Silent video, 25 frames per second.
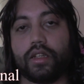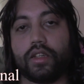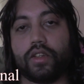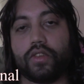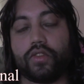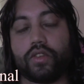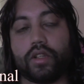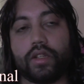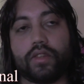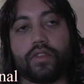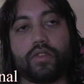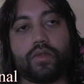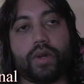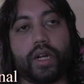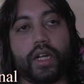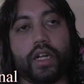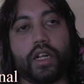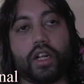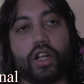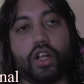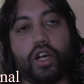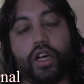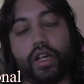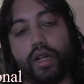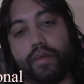So that's quite a
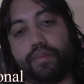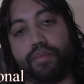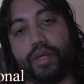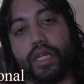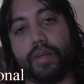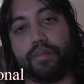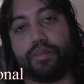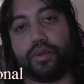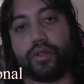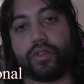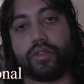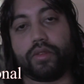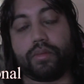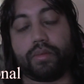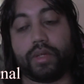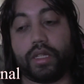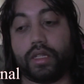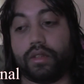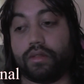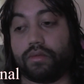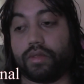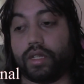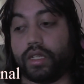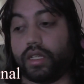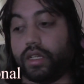lot of people, to be
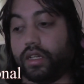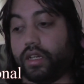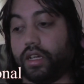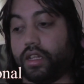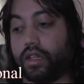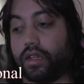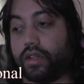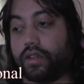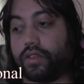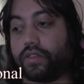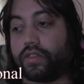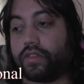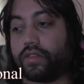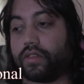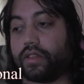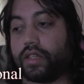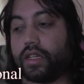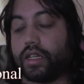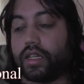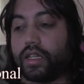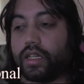really honest.